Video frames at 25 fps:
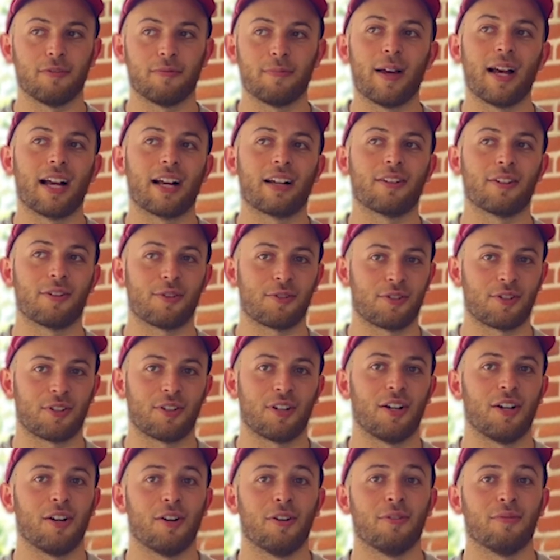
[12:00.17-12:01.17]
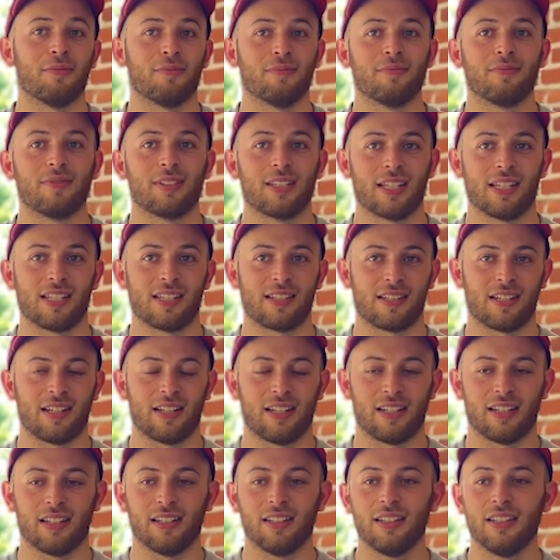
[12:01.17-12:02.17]
back closer to home because
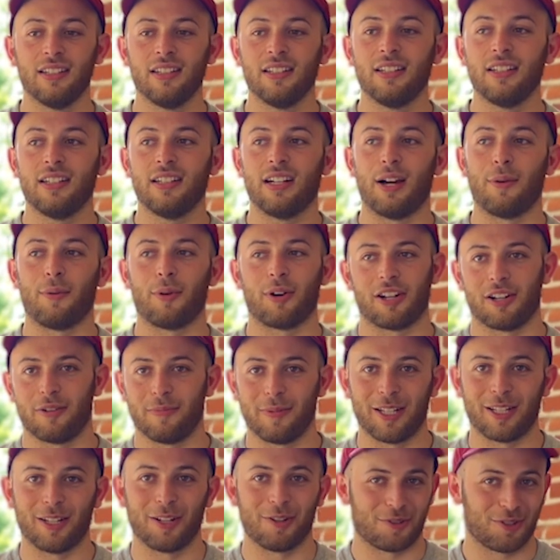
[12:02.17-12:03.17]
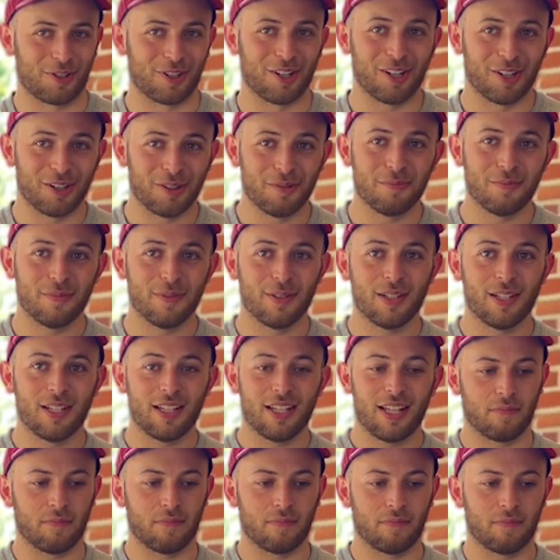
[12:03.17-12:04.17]
I wanted to be closer to home.
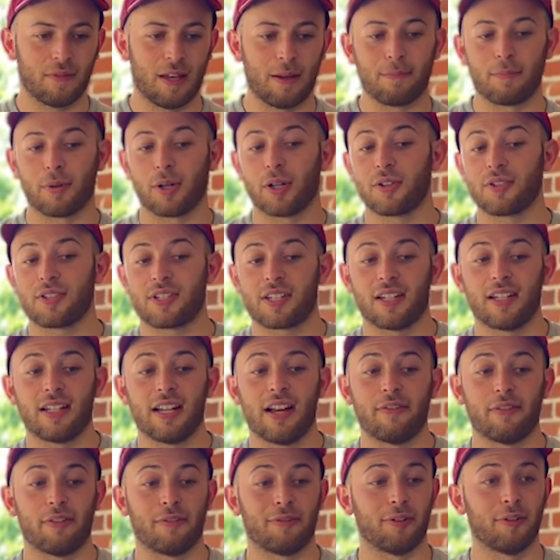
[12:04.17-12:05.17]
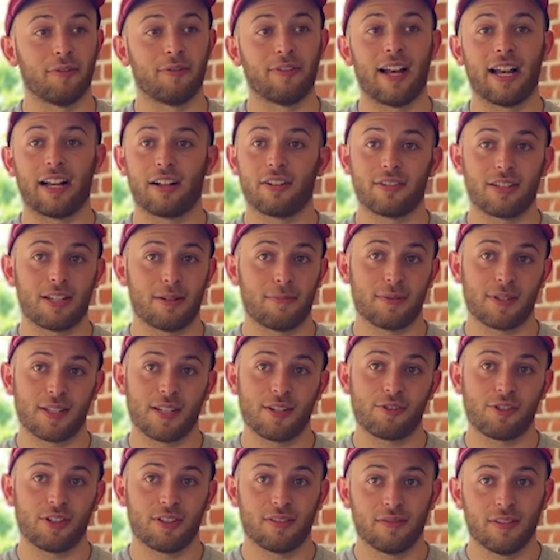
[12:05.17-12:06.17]
And Burroughs didn't have a full faculty
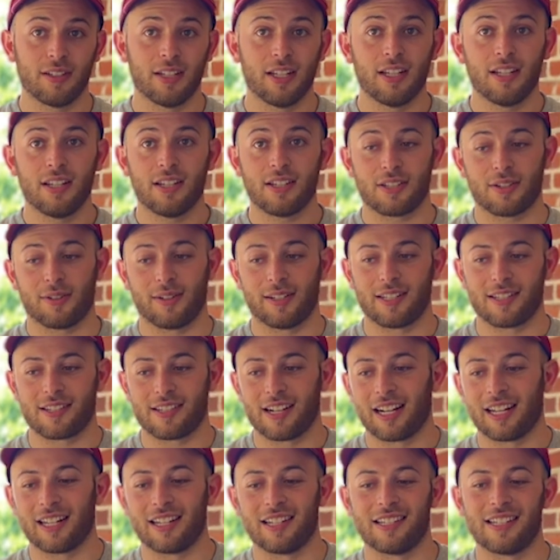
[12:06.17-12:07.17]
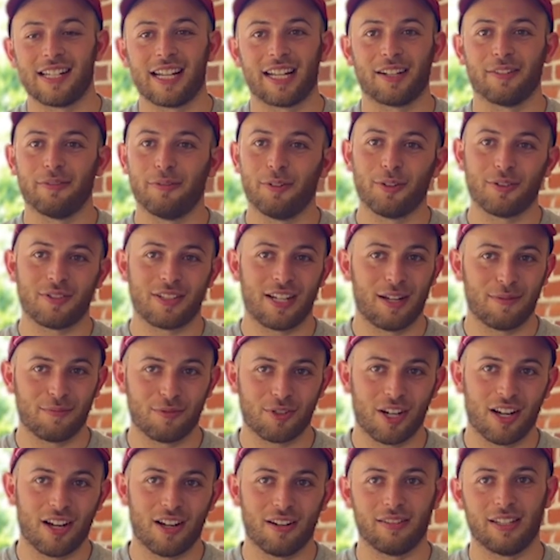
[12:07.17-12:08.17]
position, so I decided to take a full-time
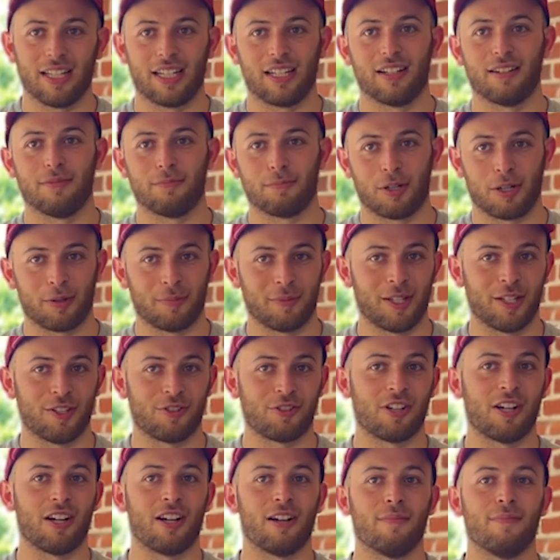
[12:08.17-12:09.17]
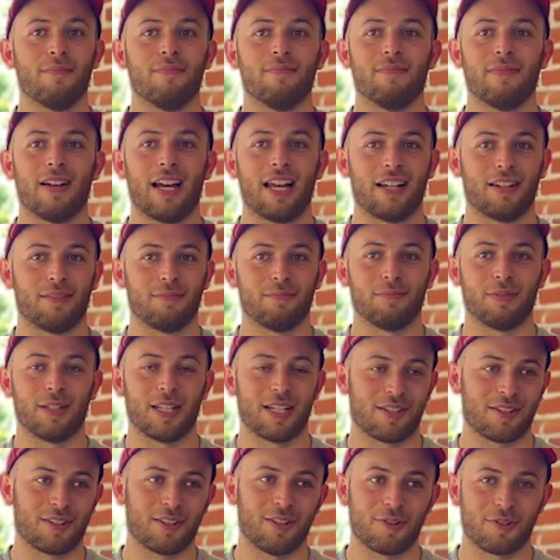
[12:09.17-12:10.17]
job, like a permanent job at a
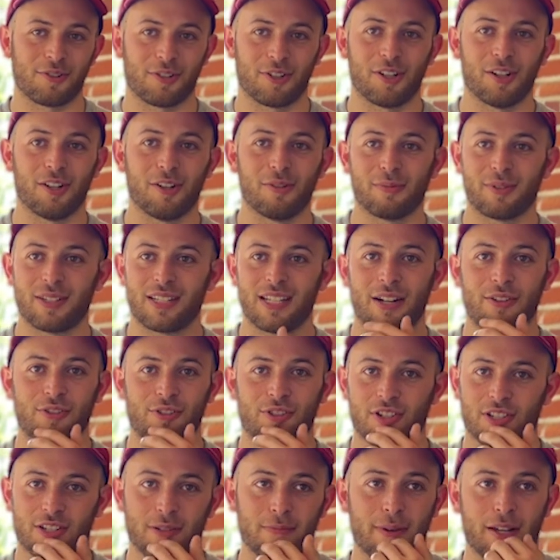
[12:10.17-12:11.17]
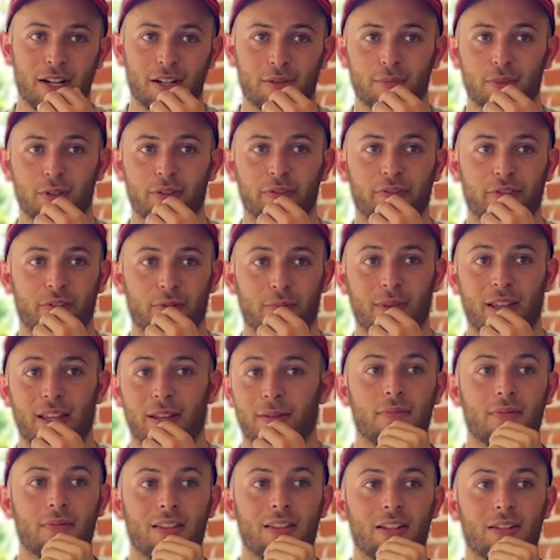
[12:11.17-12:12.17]
place closer to home because that was just a better move for me.
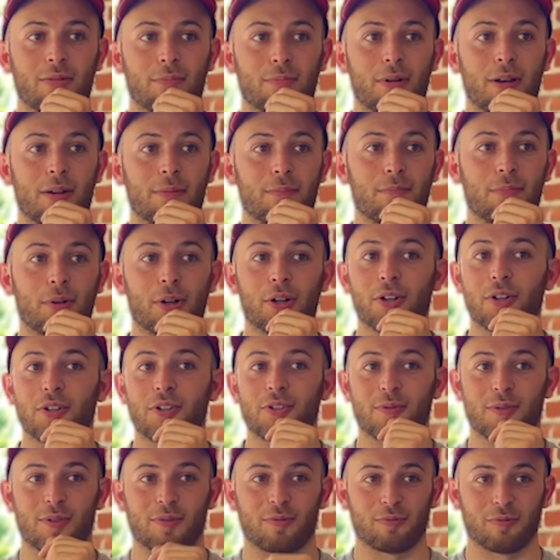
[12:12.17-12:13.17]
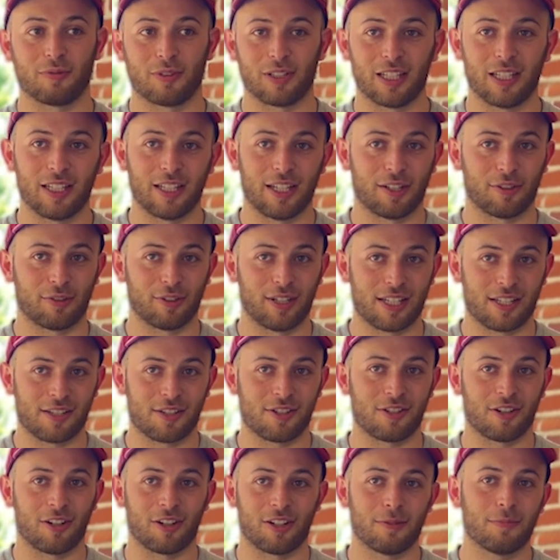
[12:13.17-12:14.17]
But Burroughs was really a great
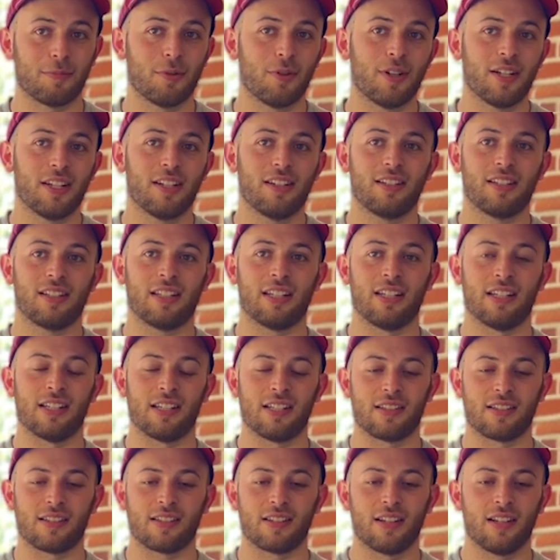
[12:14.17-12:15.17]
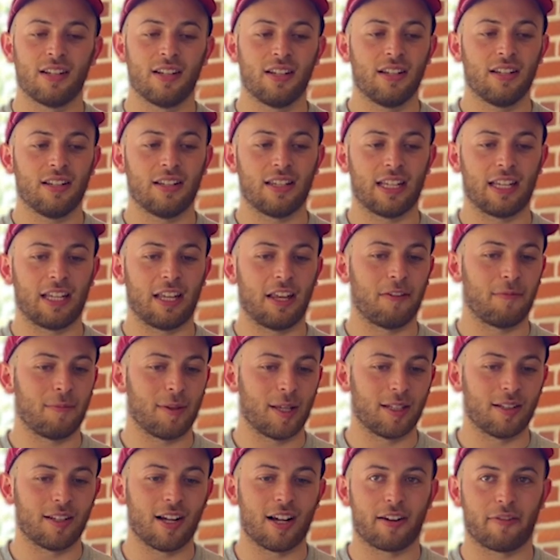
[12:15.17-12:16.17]
starting point because they gave me
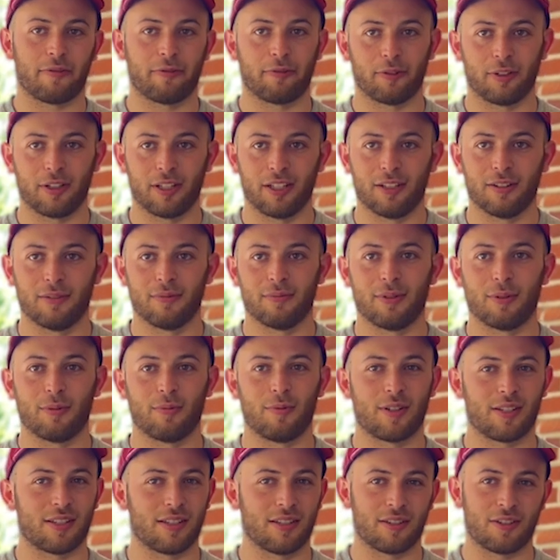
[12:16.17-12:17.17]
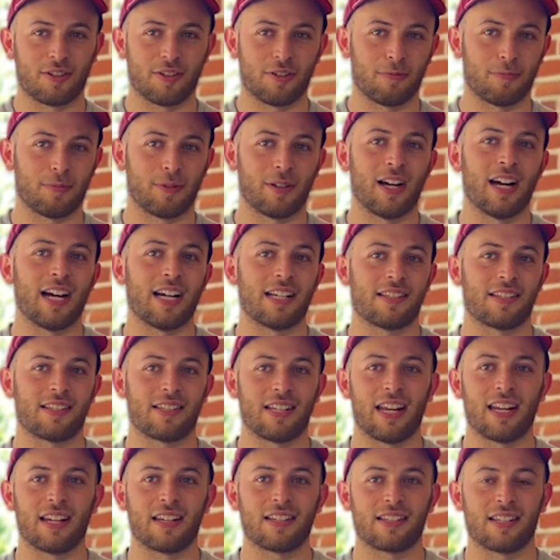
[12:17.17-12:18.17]
a lot of freedom. It wasn't super high
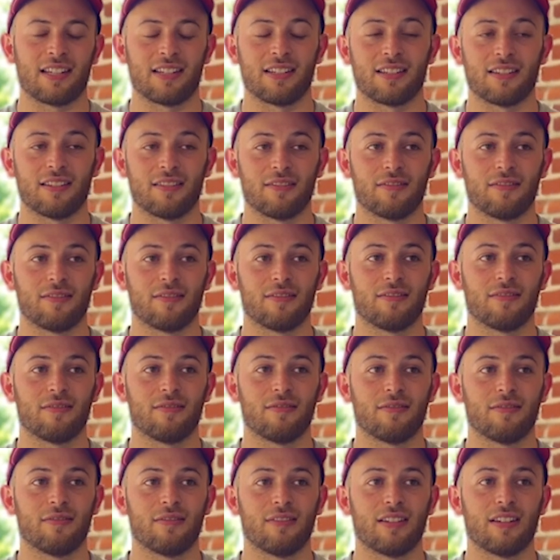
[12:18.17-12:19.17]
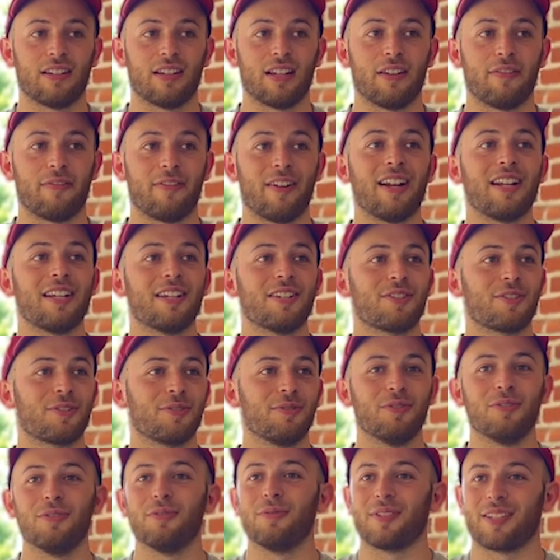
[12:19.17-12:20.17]
stakes, and if any
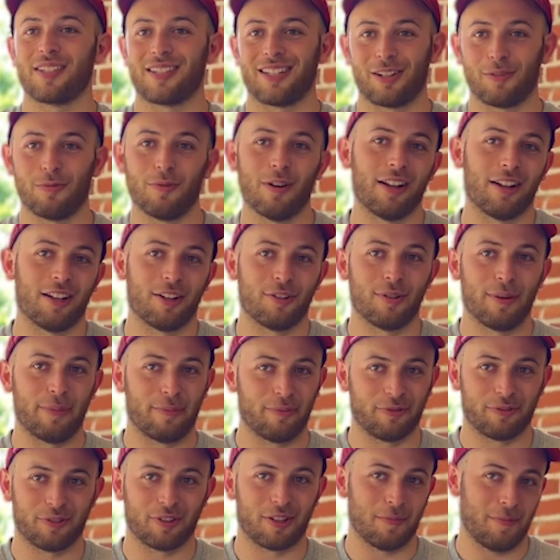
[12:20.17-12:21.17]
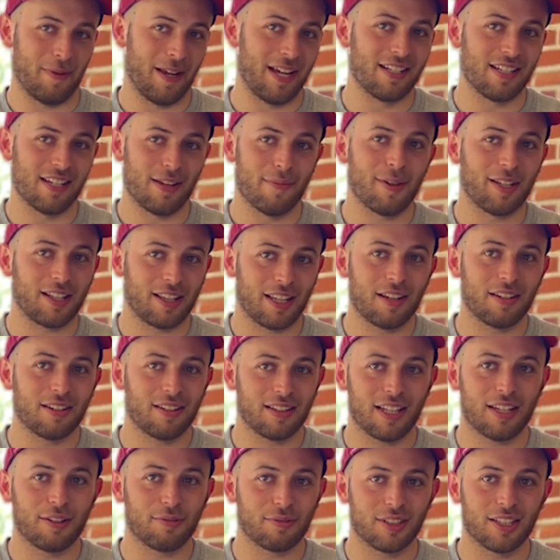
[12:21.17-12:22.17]
school was like well equipped for the pandemic,
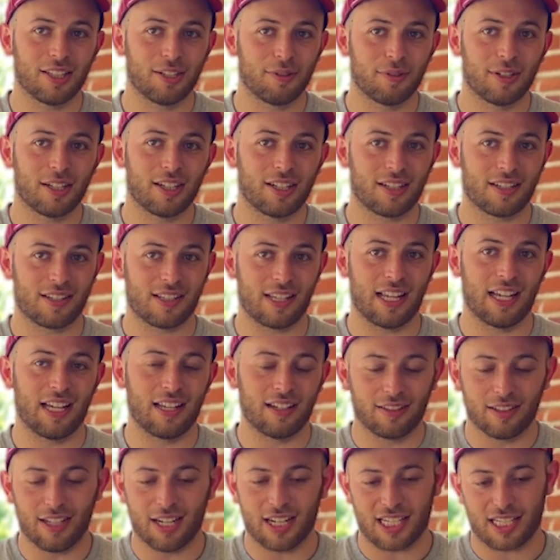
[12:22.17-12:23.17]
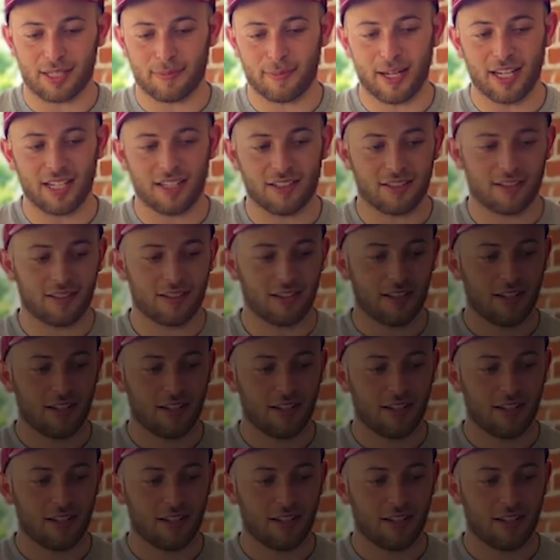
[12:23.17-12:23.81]
they really were because they had a lot of space.